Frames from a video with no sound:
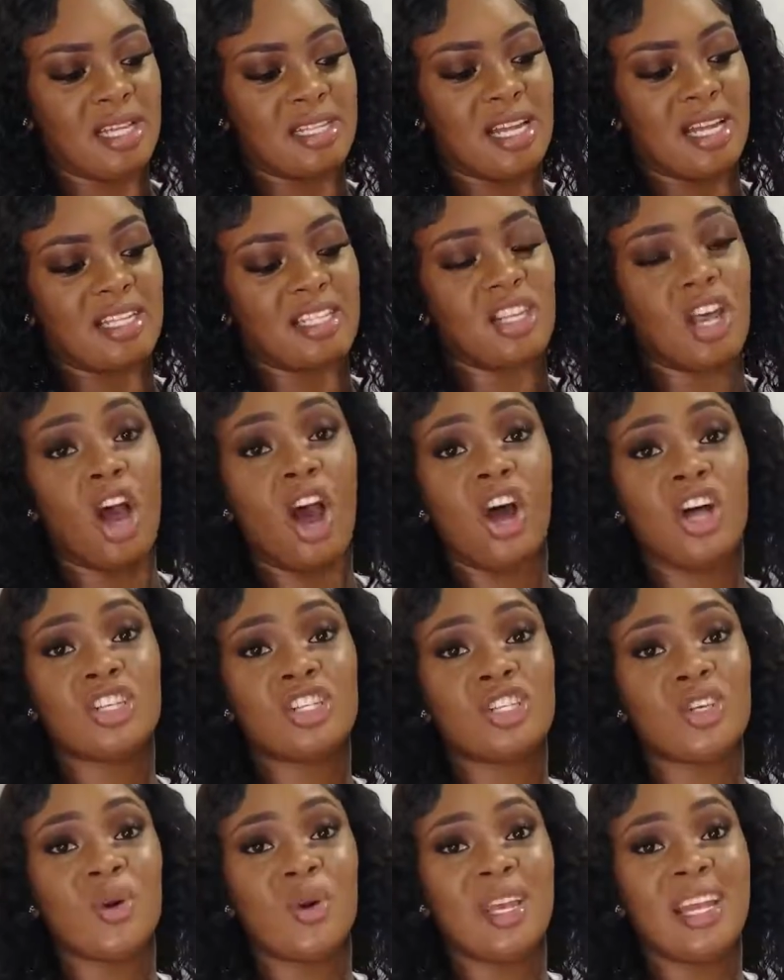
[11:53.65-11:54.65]
and it's
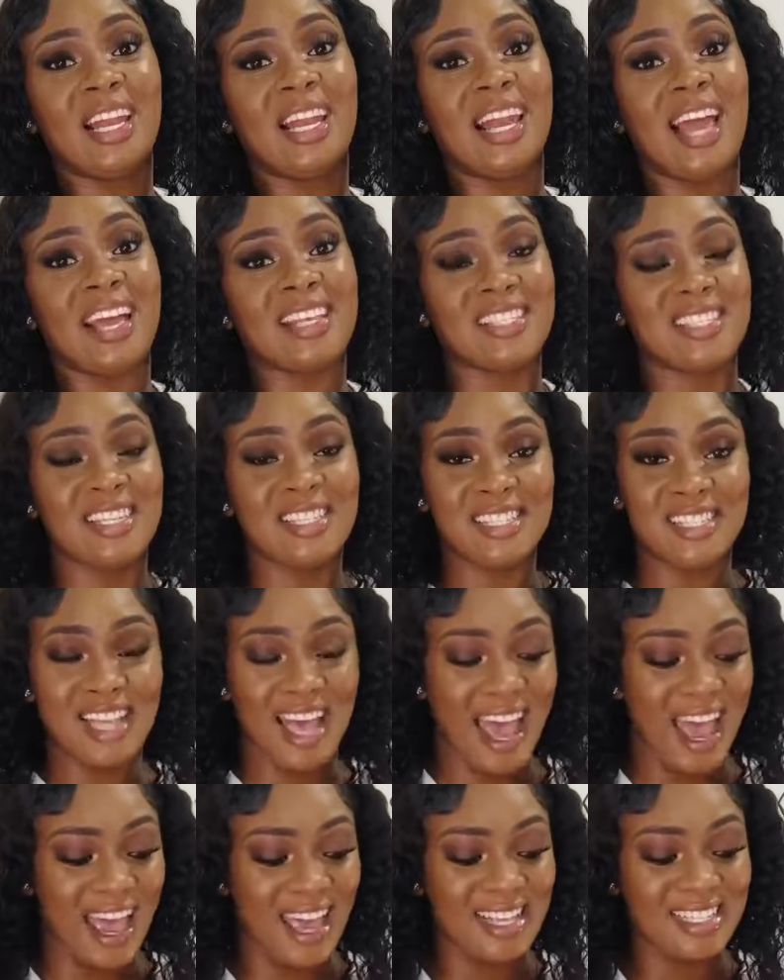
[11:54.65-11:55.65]
also
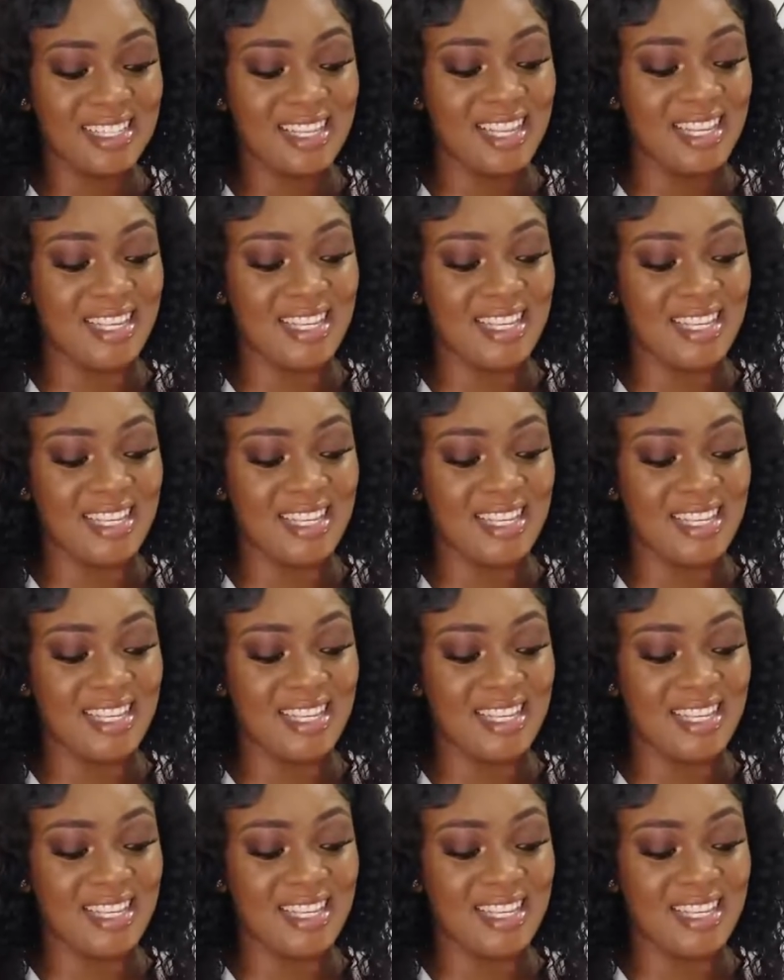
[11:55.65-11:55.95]
elasticized.